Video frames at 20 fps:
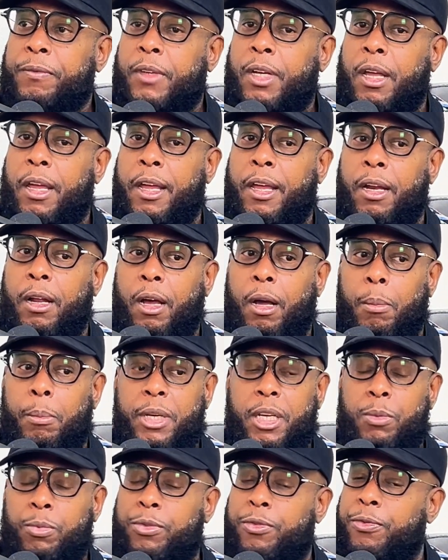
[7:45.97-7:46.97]
And
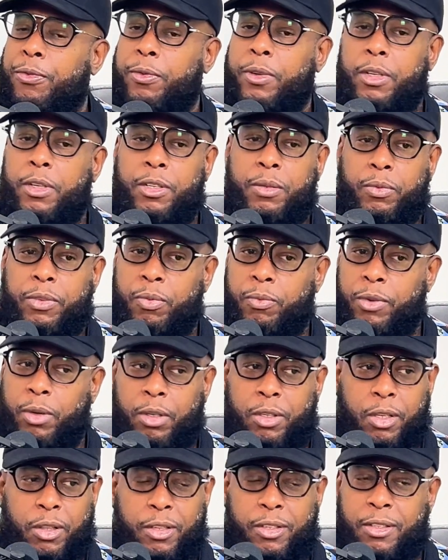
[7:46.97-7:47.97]
he's to
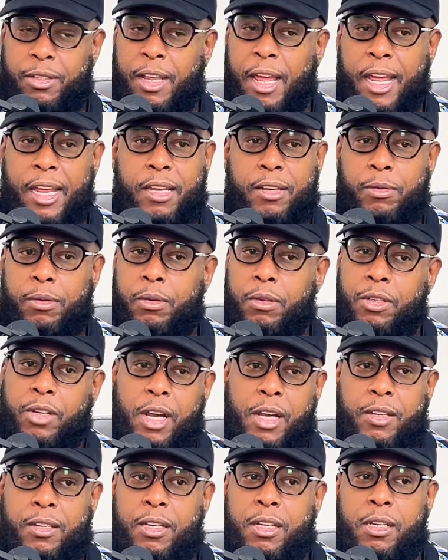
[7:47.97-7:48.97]
this day,
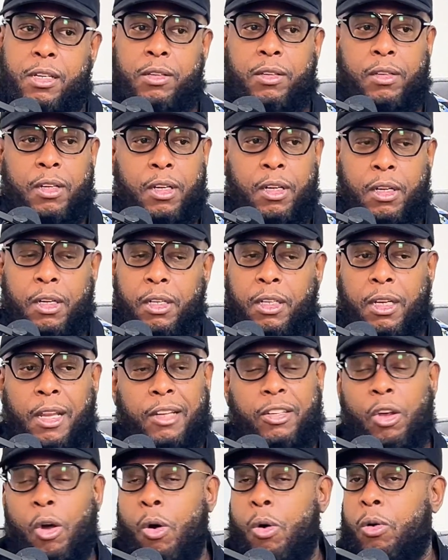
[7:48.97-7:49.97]
that's
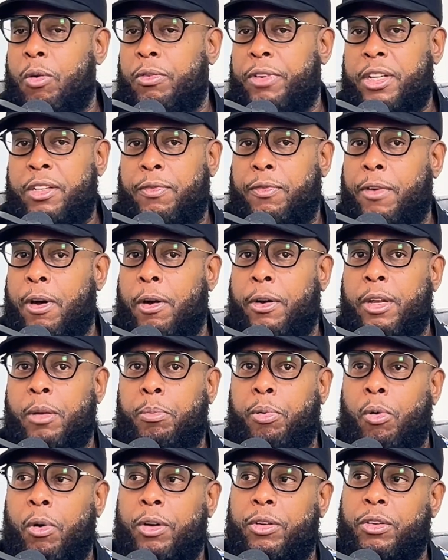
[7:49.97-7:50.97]
Hove. He's very
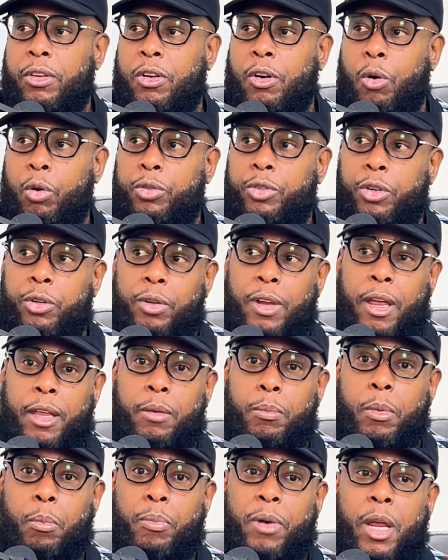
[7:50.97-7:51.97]
important to the culture
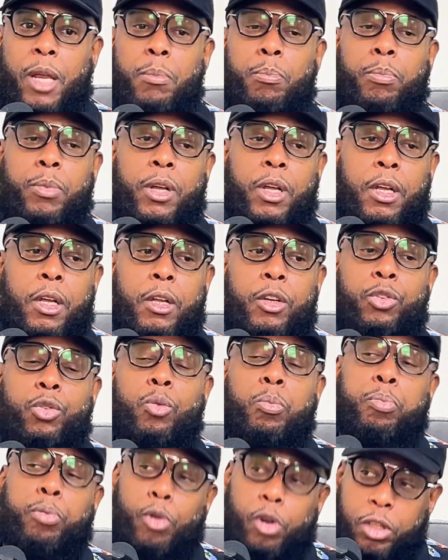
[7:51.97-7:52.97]
and to
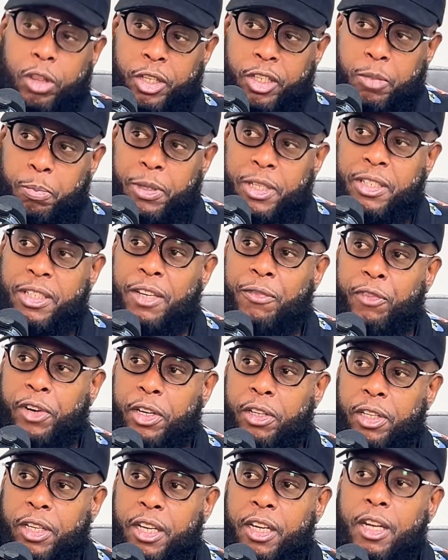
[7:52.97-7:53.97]
Brooklyn
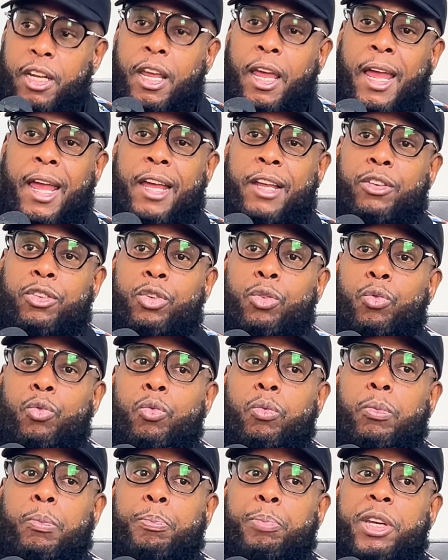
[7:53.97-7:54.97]
specifically, and to
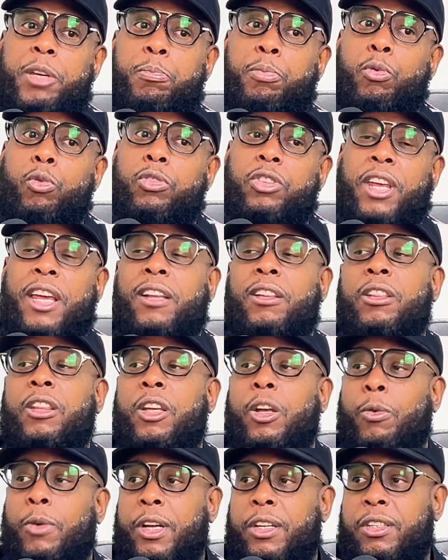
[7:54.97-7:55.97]
people who take
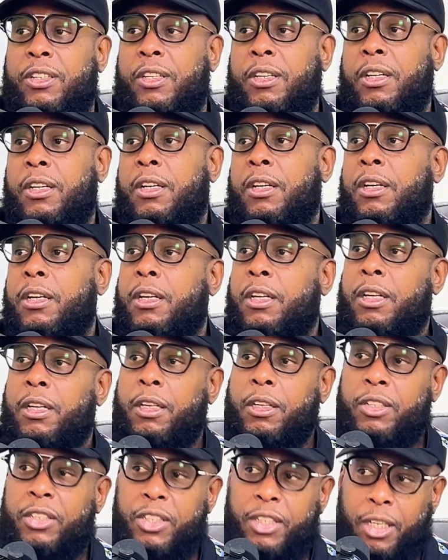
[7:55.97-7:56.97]
lyrics
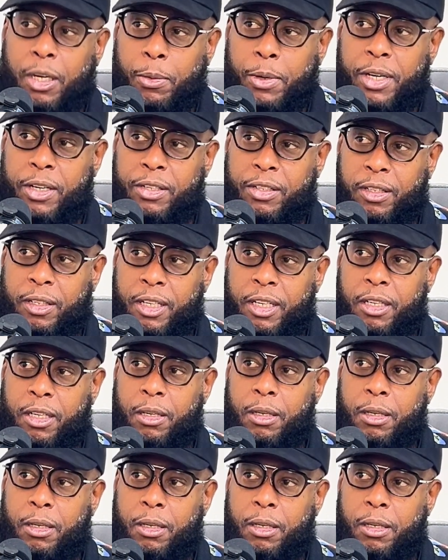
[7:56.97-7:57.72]
seriously.